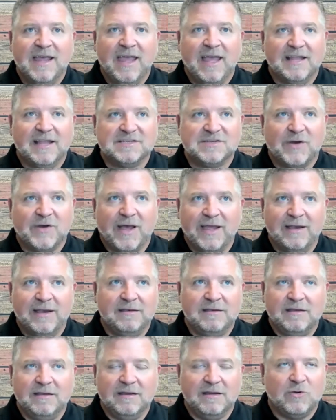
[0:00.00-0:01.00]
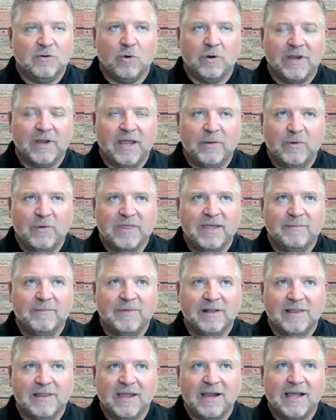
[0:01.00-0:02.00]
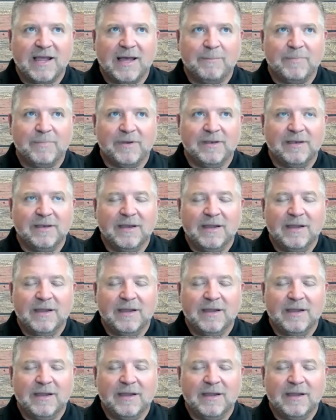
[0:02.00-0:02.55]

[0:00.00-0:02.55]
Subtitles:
and so I had coordinated with him to link up and